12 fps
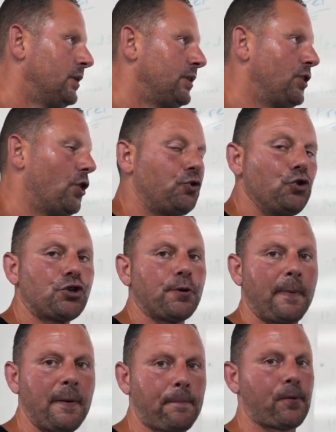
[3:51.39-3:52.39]
You know, you
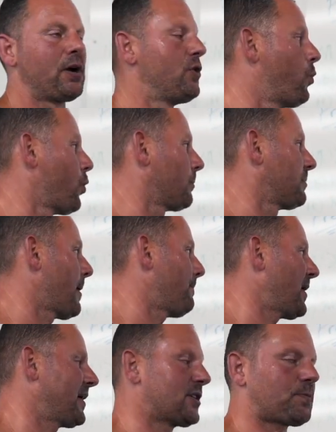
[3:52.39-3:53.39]
should be pretty warmed up
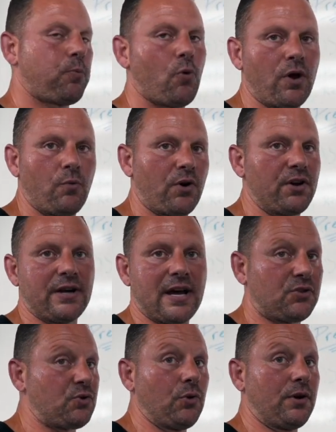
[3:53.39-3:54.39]
by this point where you're
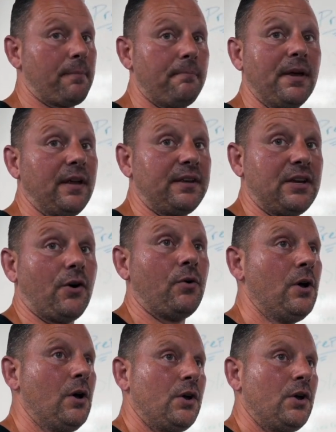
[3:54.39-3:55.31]
not doing a mil, you know,